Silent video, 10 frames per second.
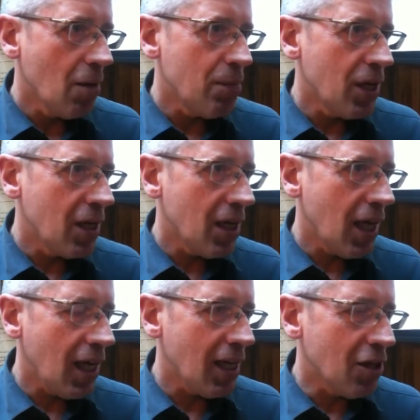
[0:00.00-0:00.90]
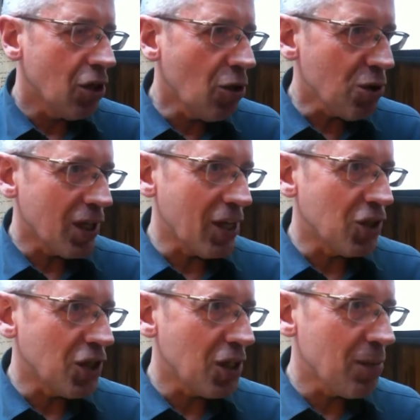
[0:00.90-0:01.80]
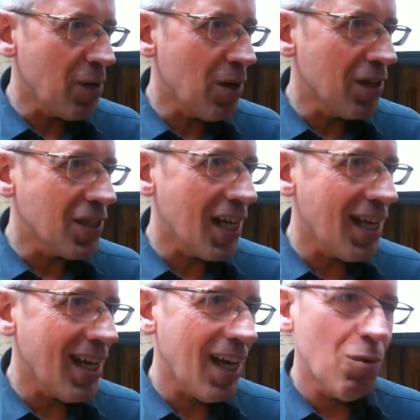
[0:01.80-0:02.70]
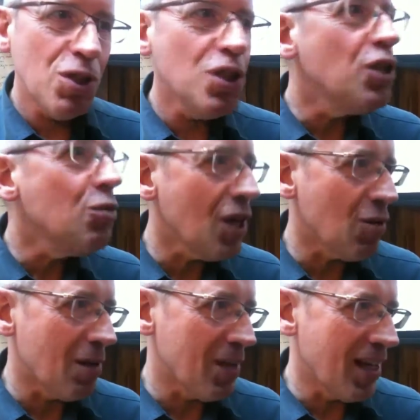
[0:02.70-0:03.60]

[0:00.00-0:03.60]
But the local agencies may well say, hey, what do you know up